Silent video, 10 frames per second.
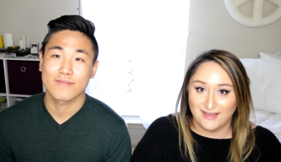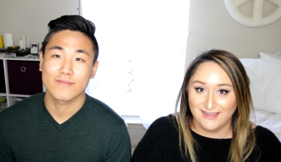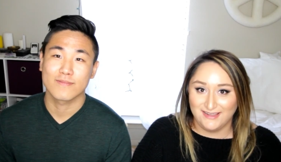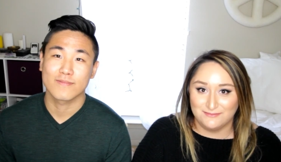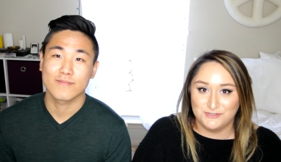
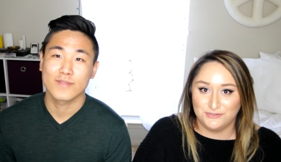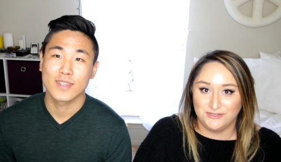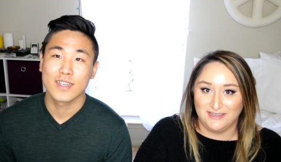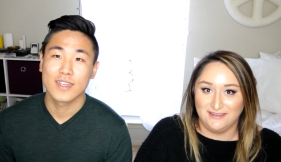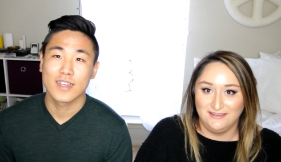Speaker 1: Hi, I'm
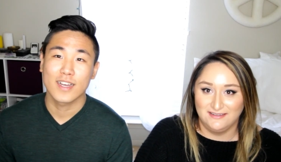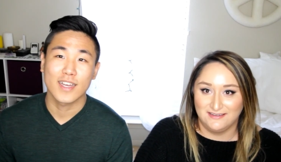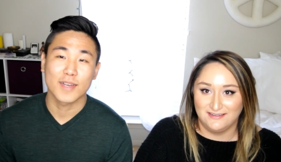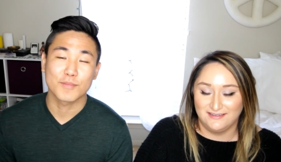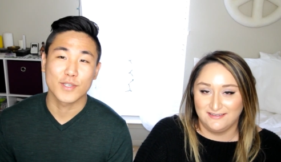Julie.
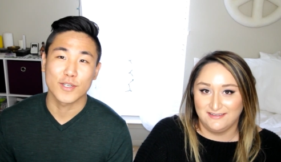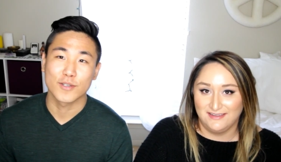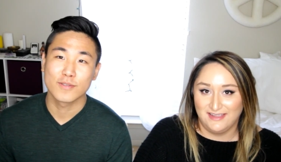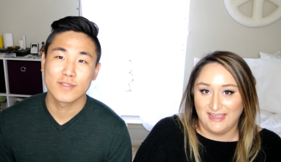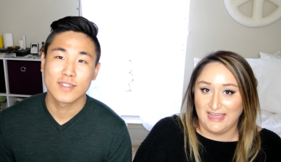
Speaker 2: Hi, I'm
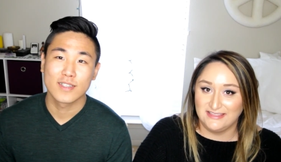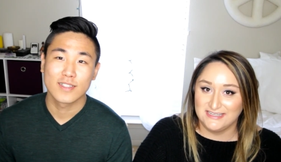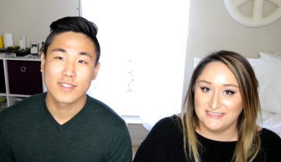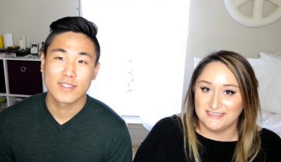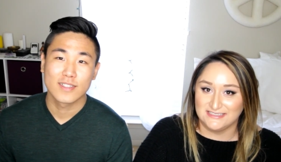Kyu.
Speaker 1: And
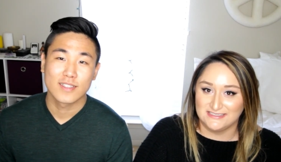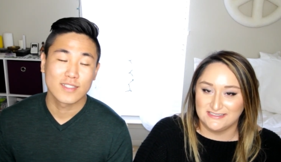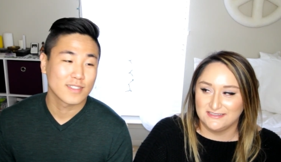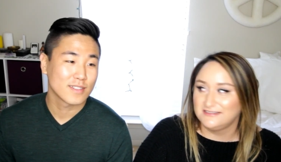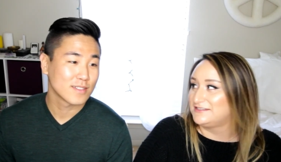this
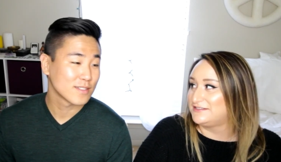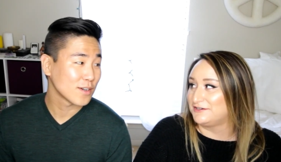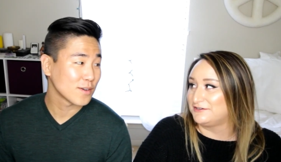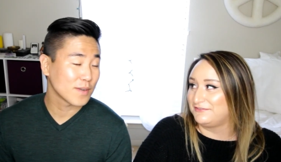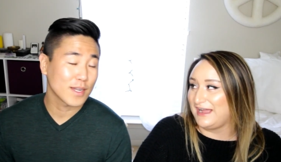is
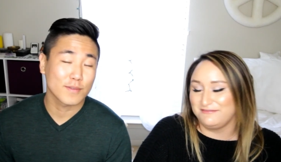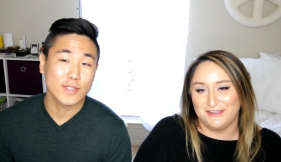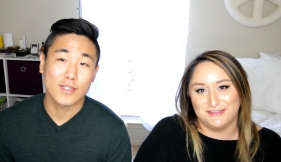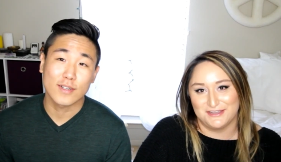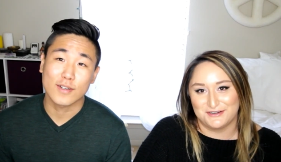
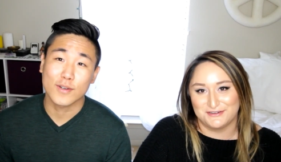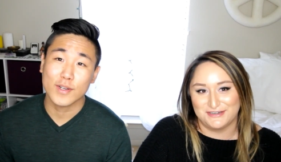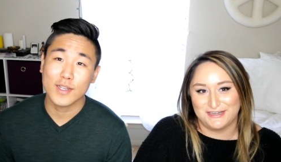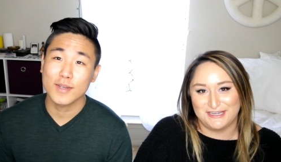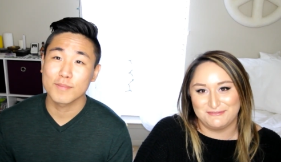Surviving, the, the, Korean,
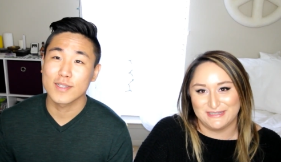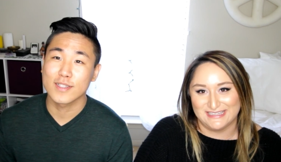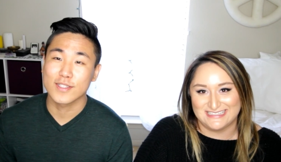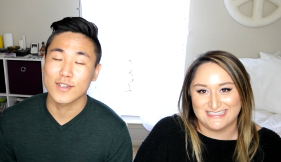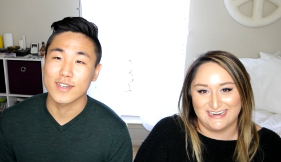Korean
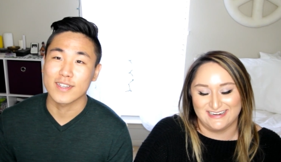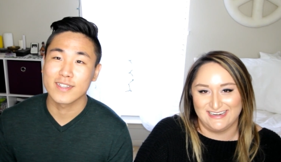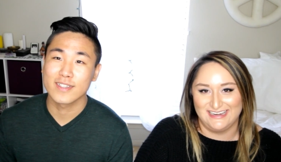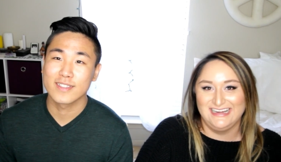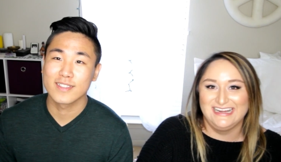military.
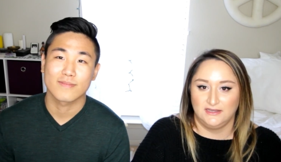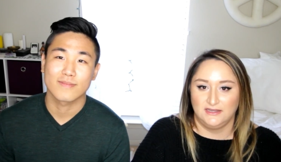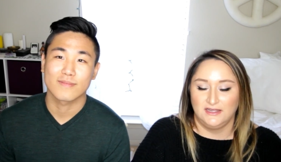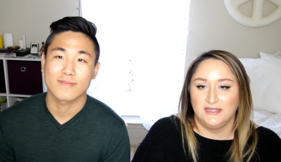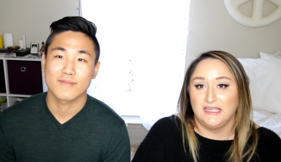military.
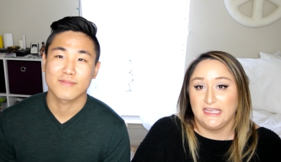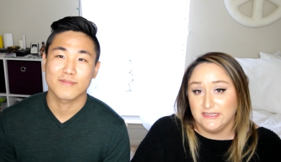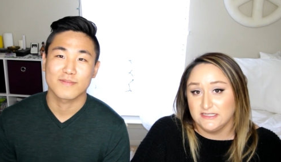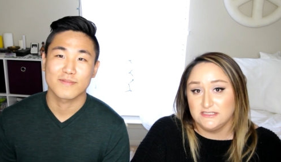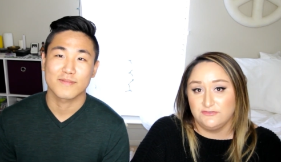
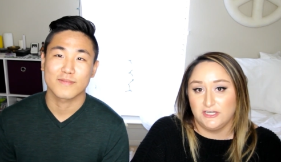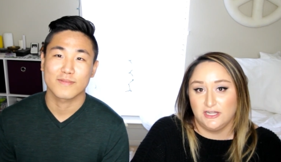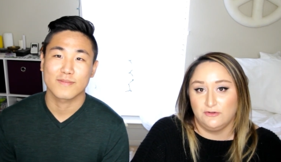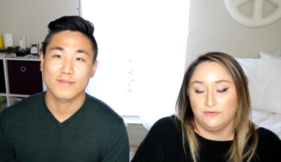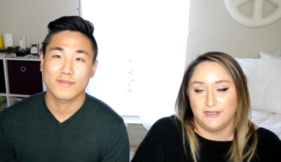In this
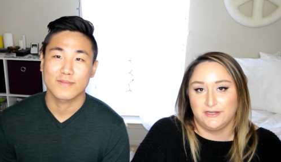video, we're